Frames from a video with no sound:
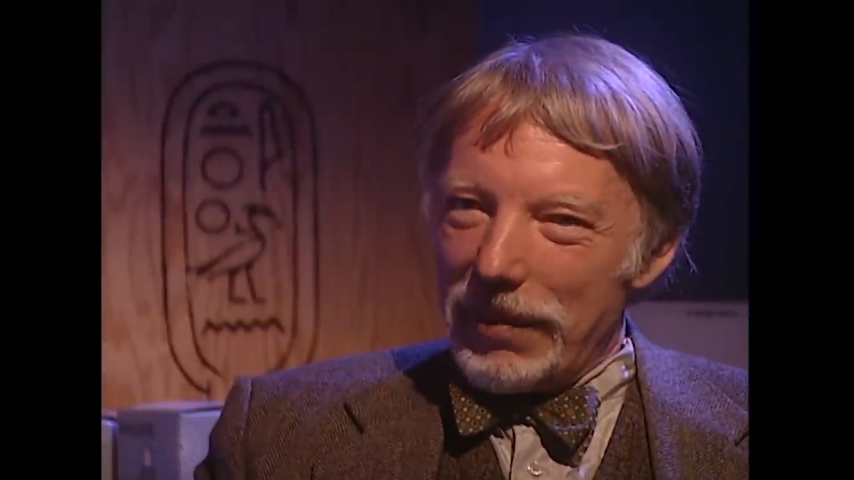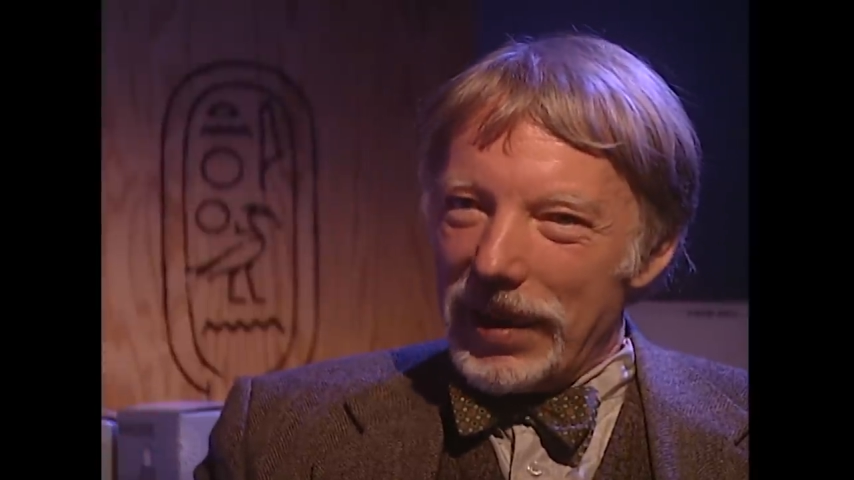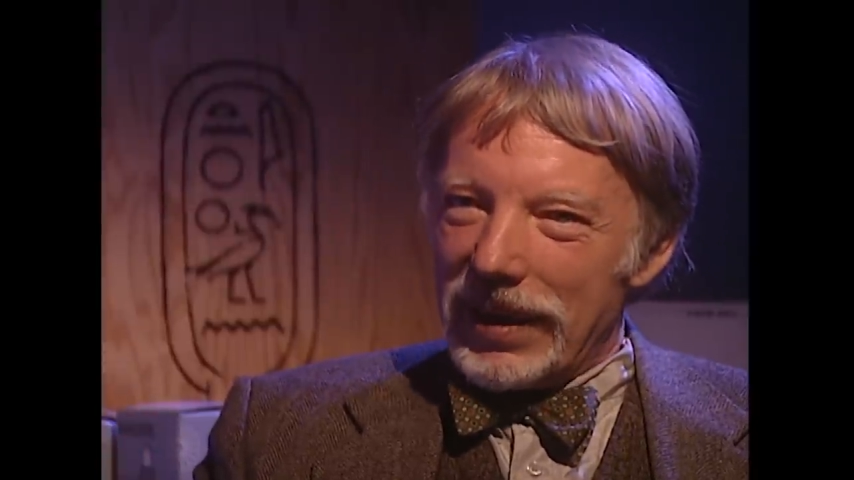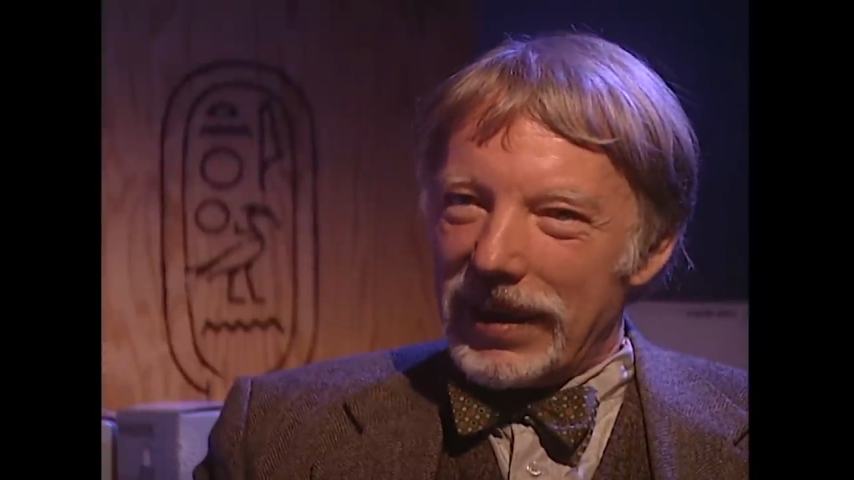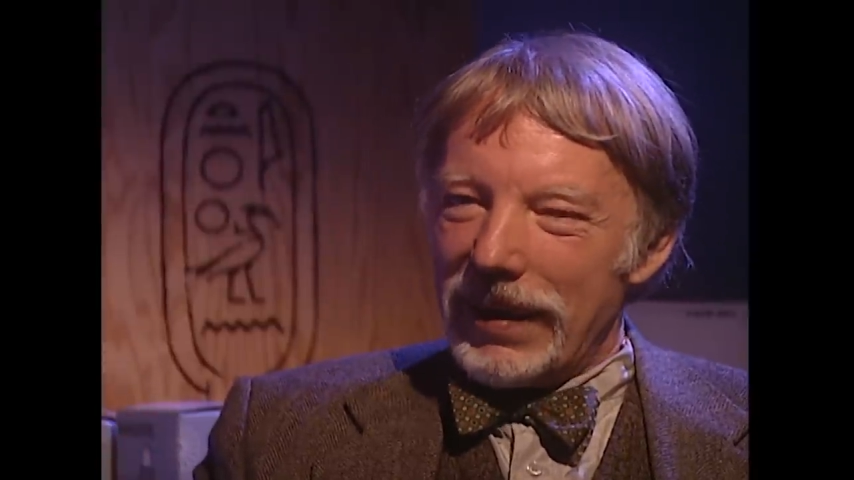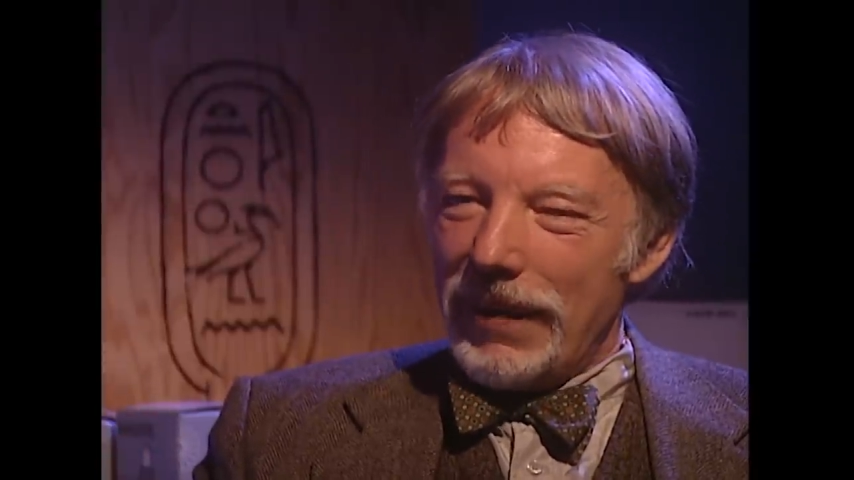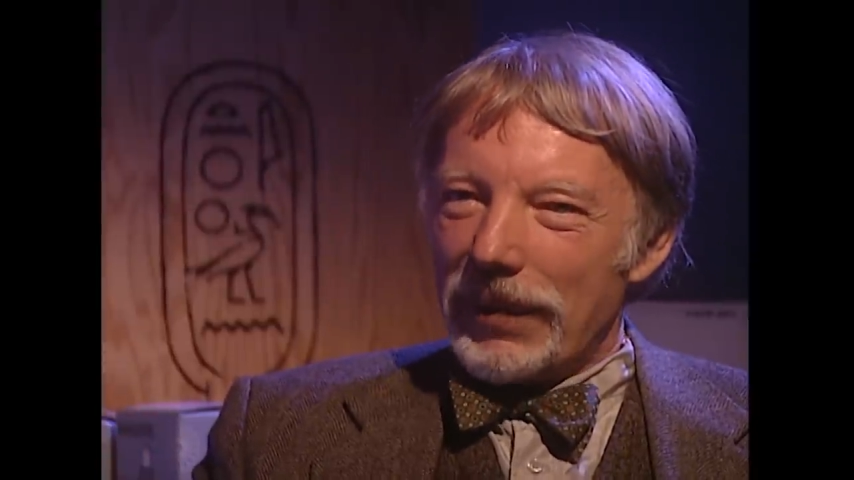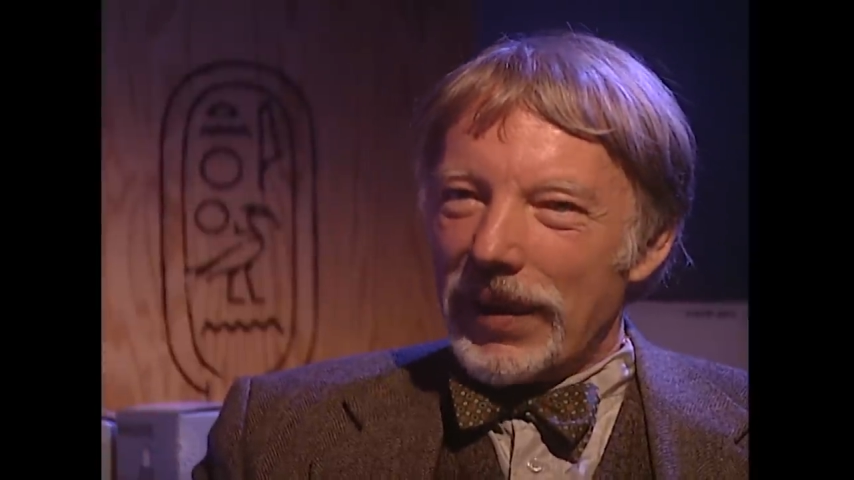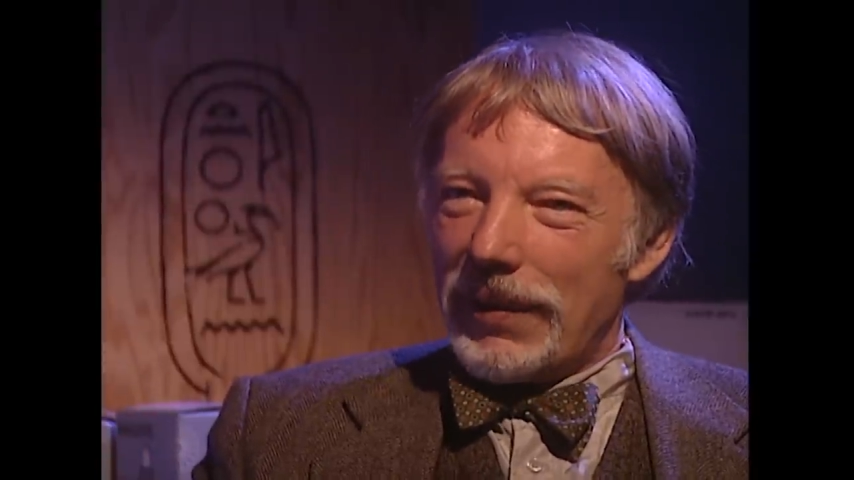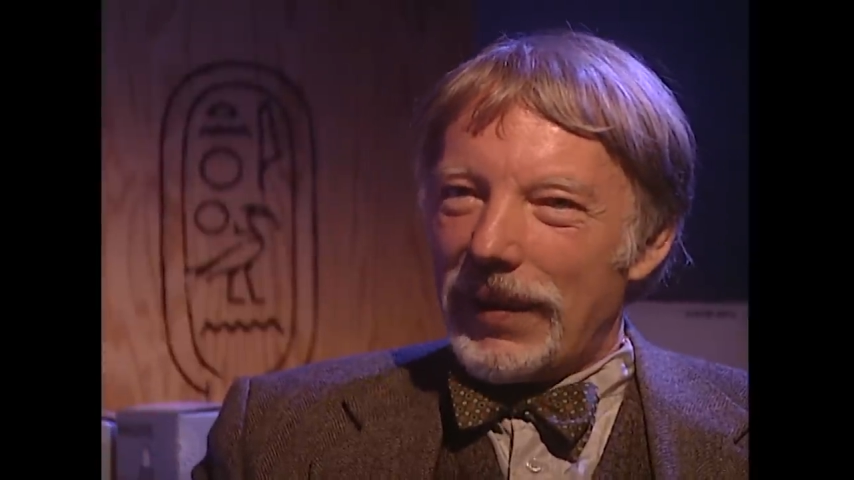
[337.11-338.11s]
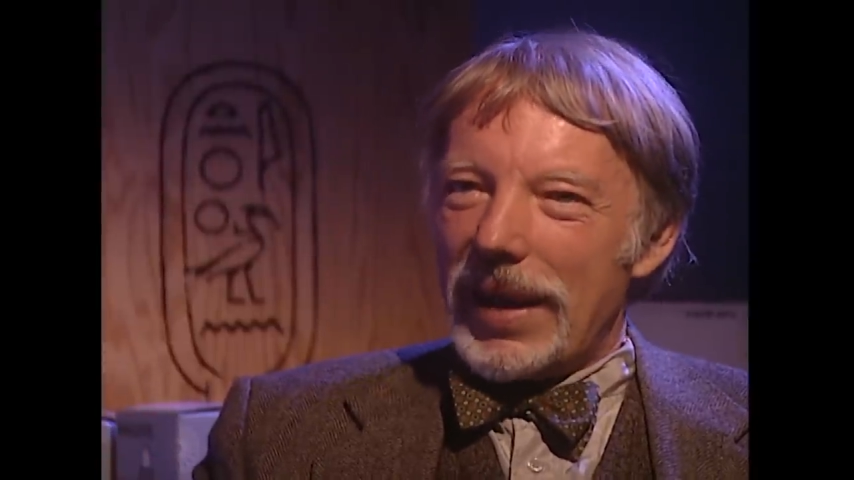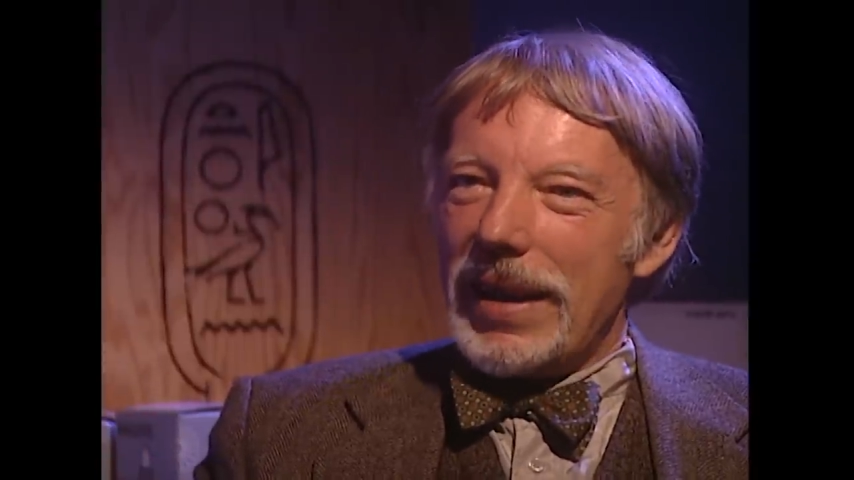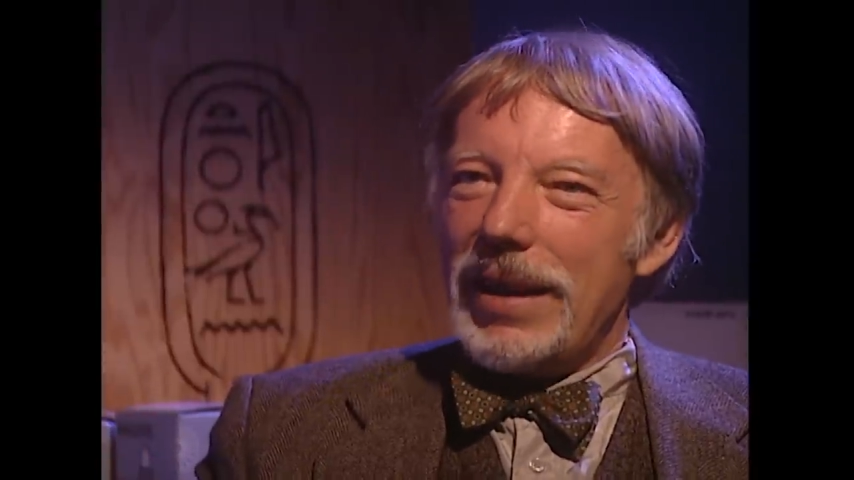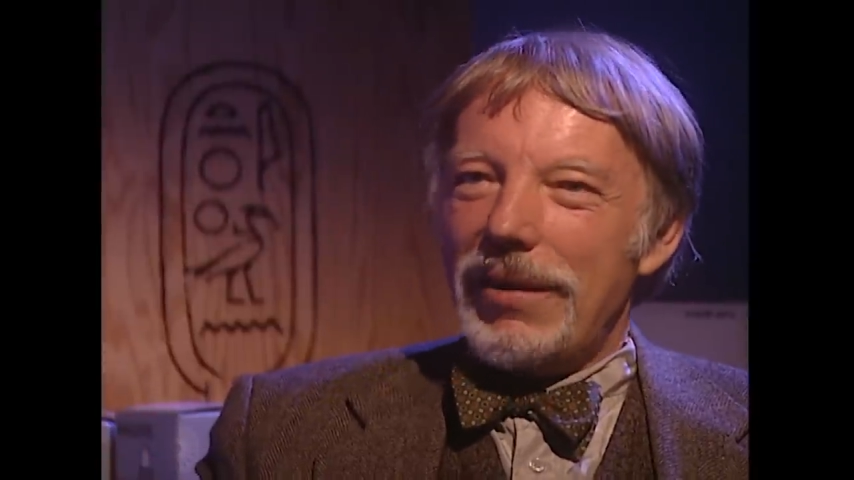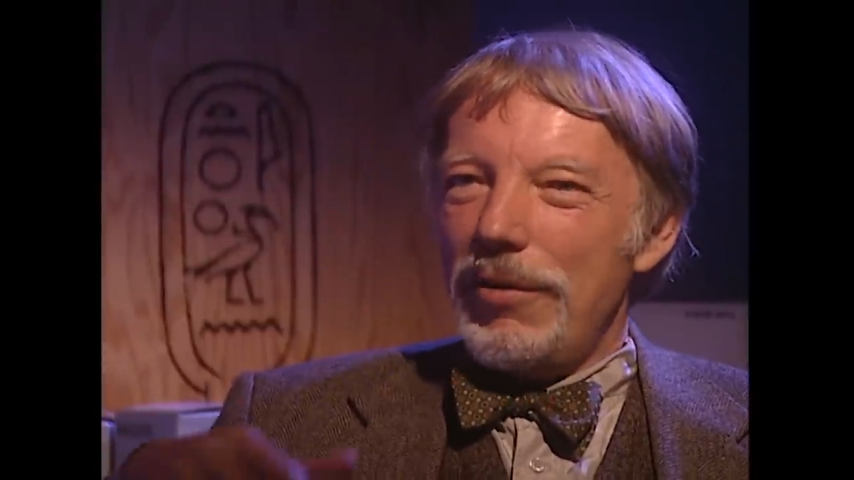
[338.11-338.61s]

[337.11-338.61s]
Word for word: and to make these other